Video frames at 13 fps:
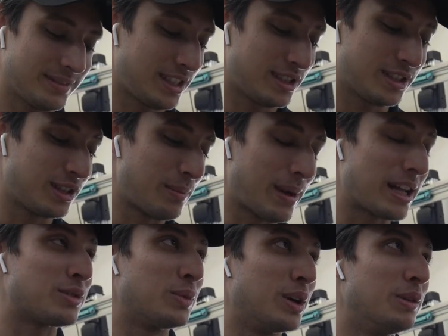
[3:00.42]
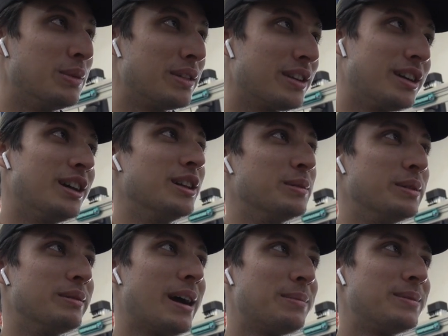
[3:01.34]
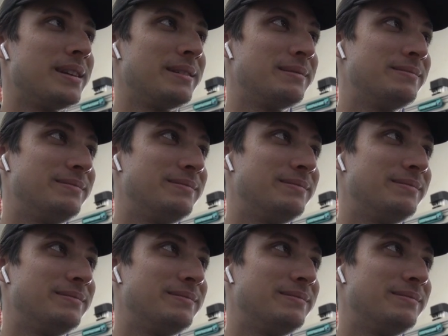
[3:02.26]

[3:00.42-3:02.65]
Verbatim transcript: This is gonna match well with the color we wrapped it.